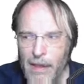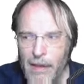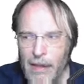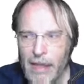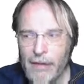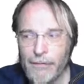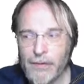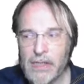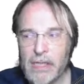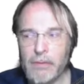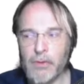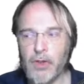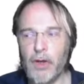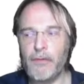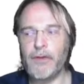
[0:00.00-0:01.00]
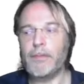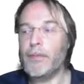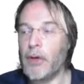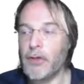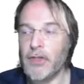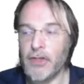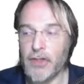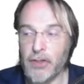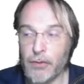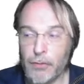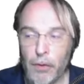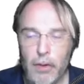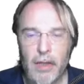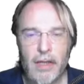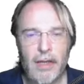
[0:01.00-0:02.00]
if SQL Service Process is
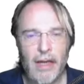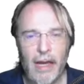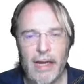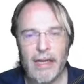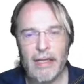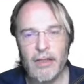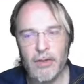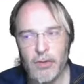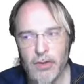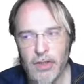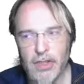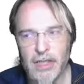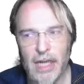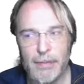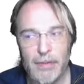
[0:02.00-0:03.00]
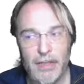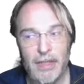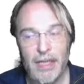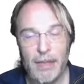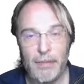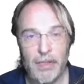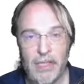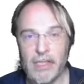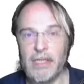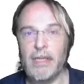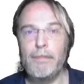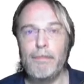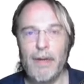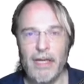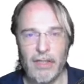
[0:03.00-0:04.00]
running, I can use the statement
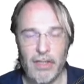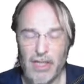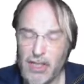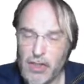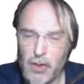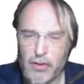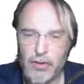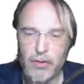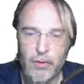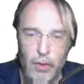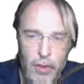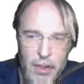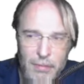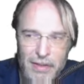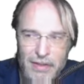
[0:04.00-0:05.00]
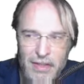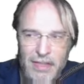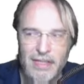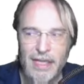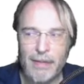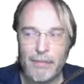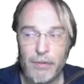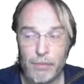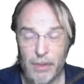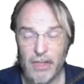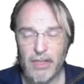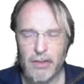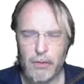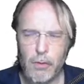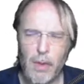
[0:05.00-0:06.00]
dbcc page. It's not a documented statement, but
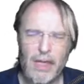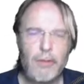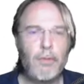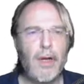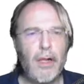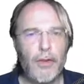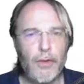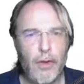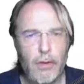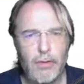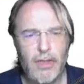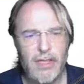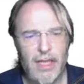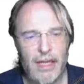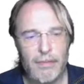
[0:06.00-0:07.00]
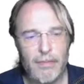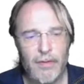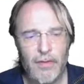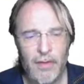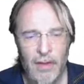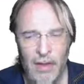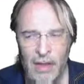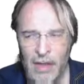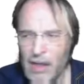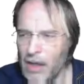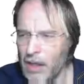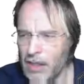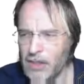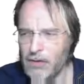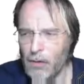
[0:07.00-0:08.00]
it's a quite well-known statement.
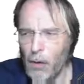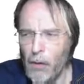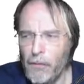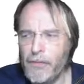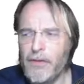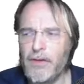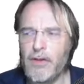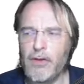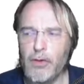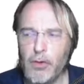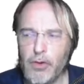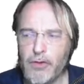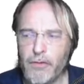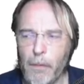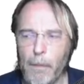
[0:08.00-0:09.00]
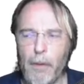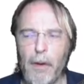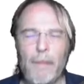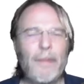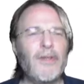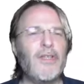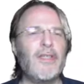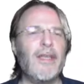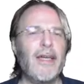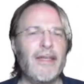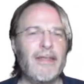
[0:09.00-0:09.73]
It's often used for purposes like